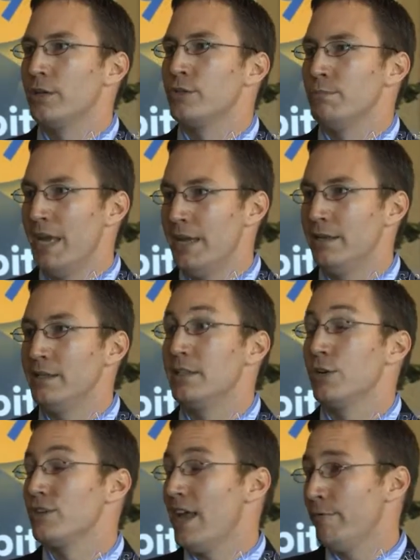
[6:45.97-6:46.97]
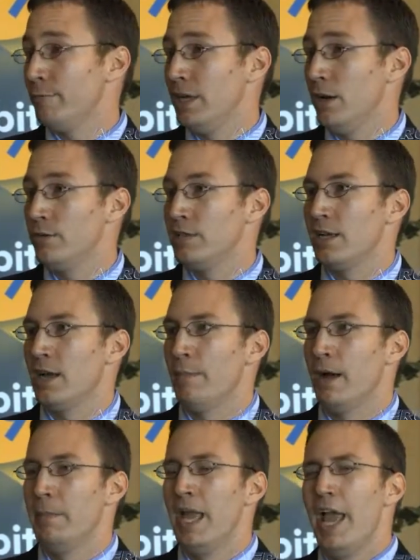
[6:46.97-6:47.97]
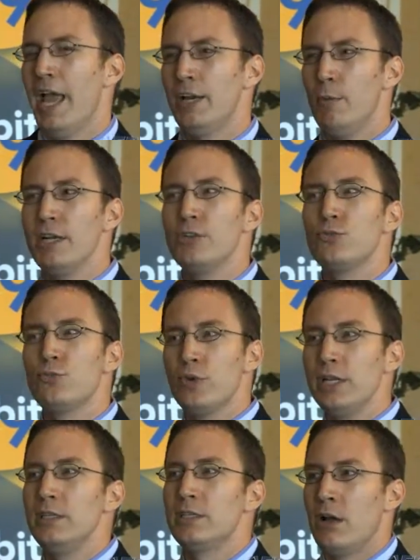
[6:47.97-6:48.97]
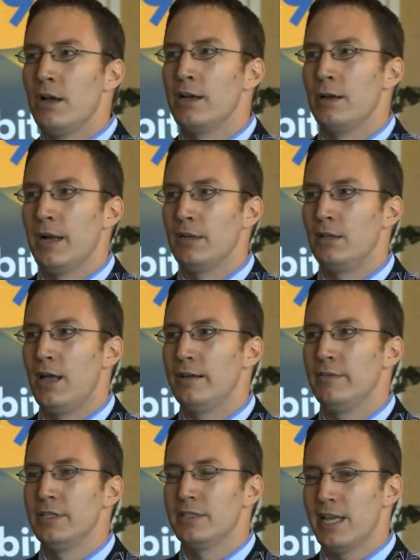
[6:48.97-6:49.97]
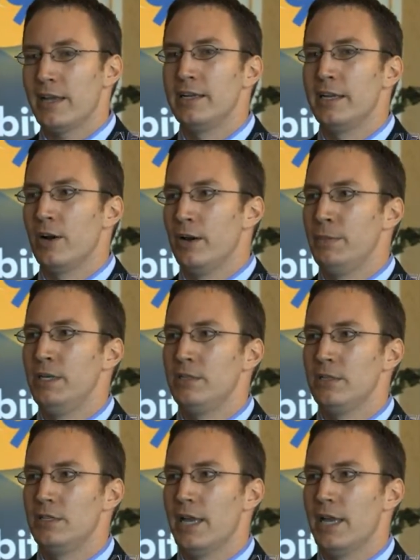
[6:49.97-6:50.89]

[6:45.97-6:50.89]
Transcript: there's maintenance, there's FBOs that come up. And nobody's really talking about a lot of the secondary pieces